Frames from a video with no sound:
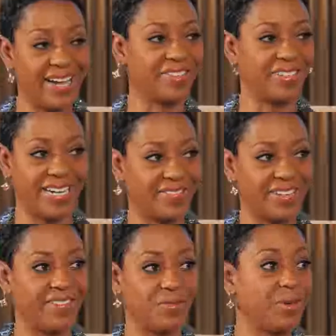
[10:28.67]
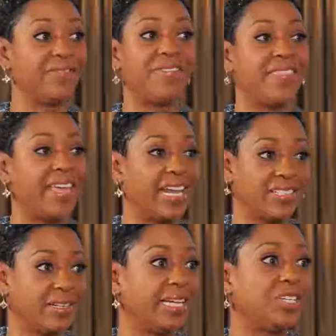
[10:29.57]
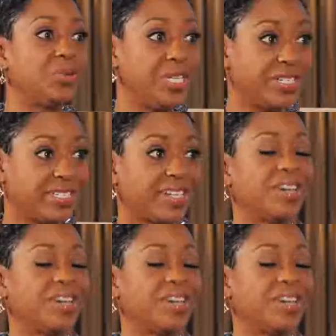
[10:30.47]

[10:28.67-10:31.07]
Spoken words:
Ever. We didn't find that out till like 2 years ago,